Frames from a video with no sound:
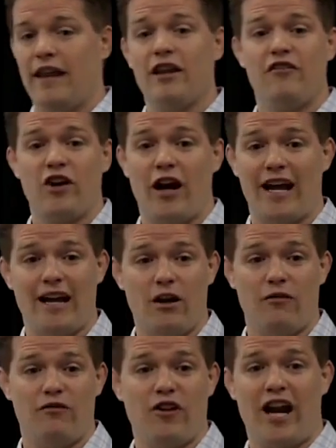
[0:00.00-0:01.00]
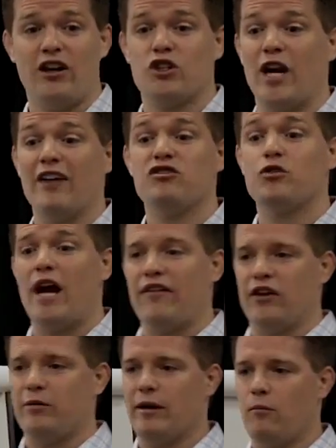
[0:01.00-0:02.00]
And then you figure out, I got to figure out how to drive
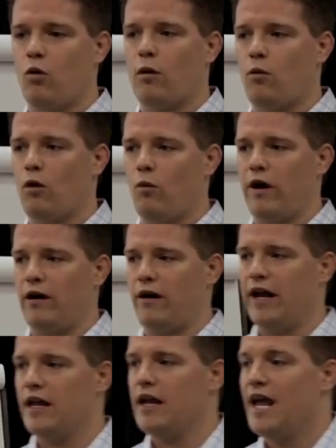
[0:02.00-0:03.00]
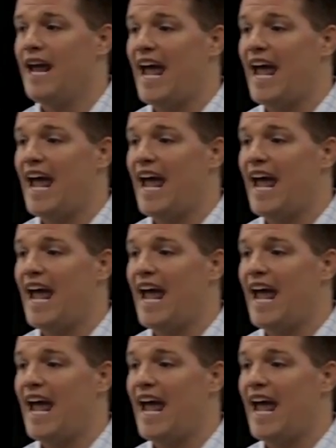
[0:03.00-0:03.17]
traffic. You become more and more aware, right?